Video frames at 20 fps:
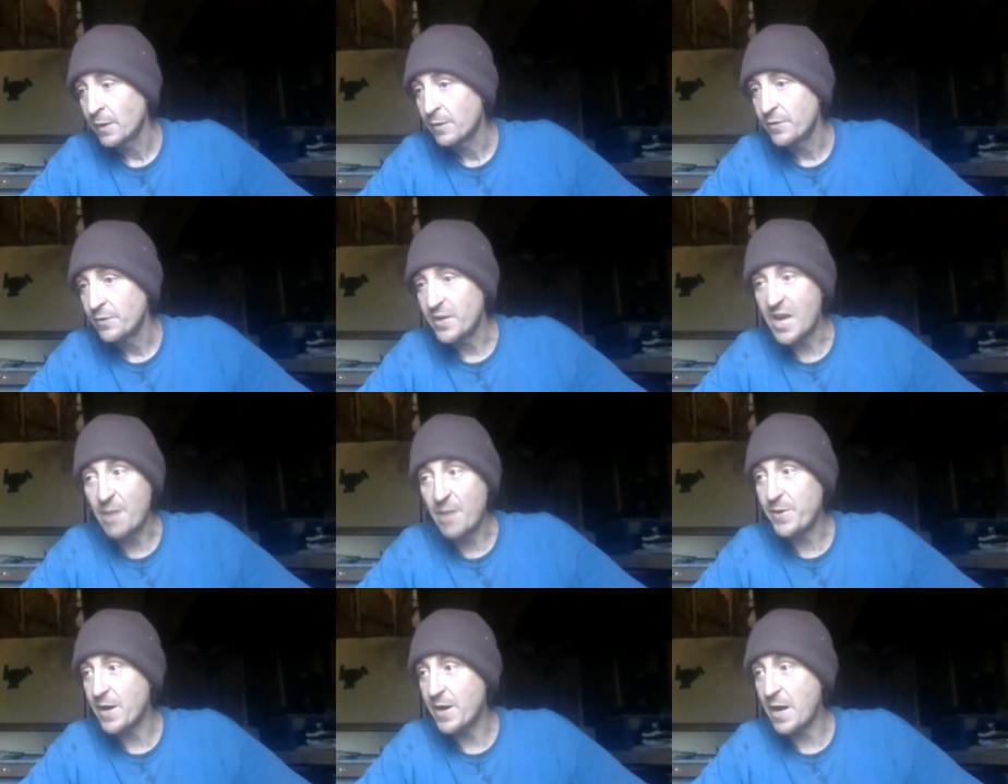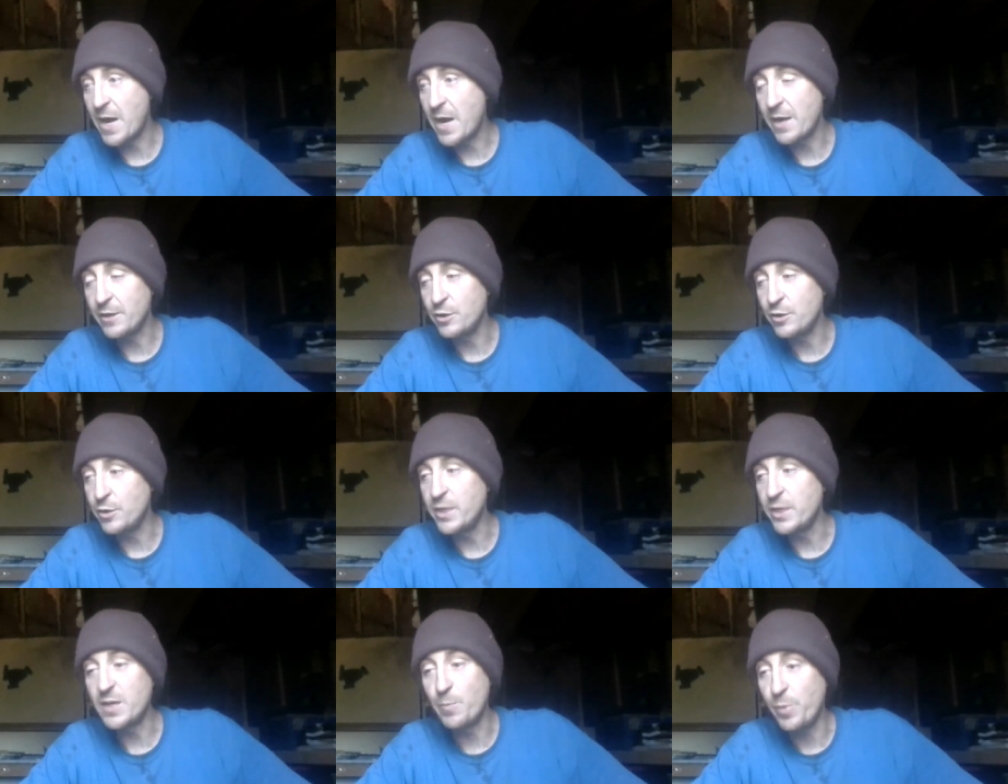The FBI,
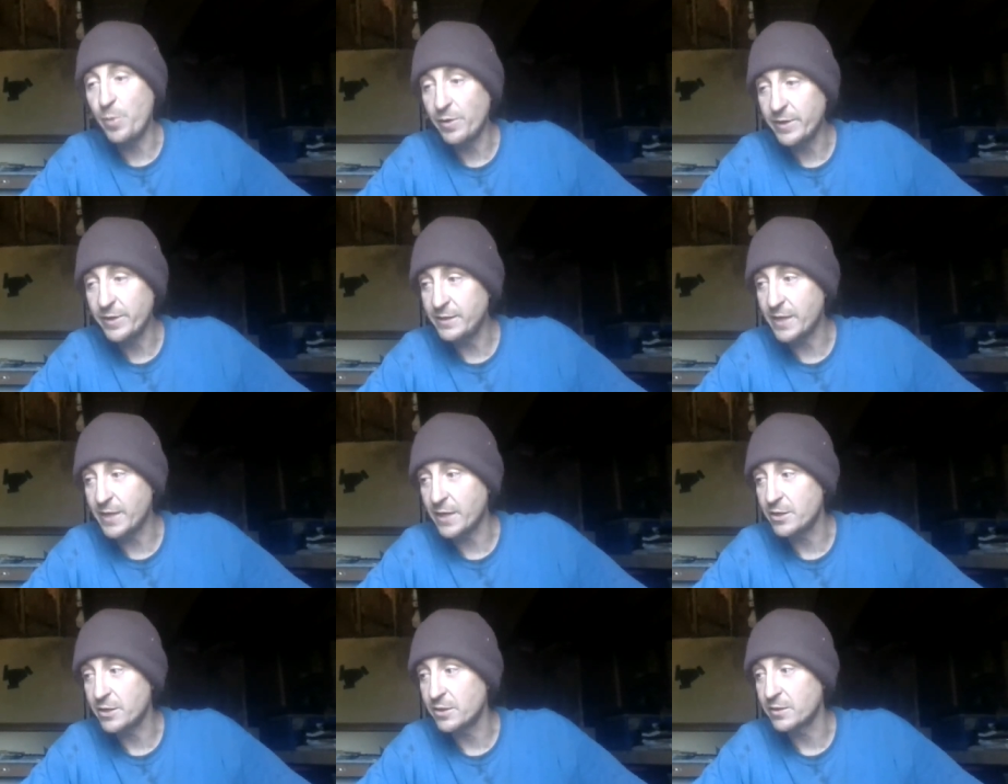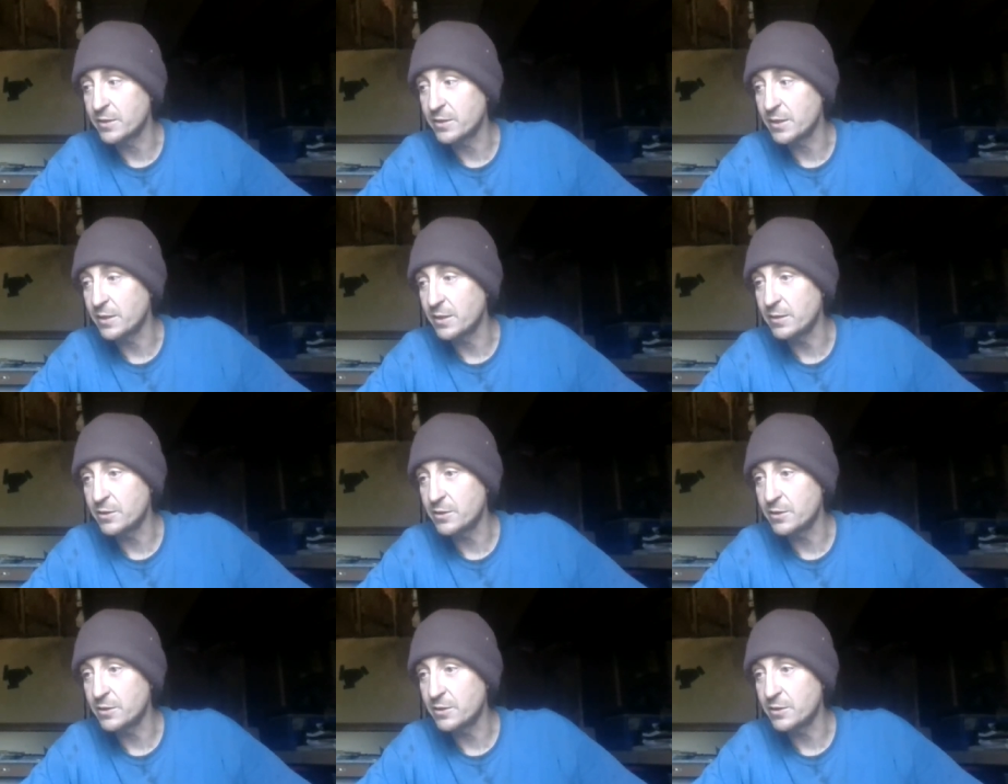you need a police agency,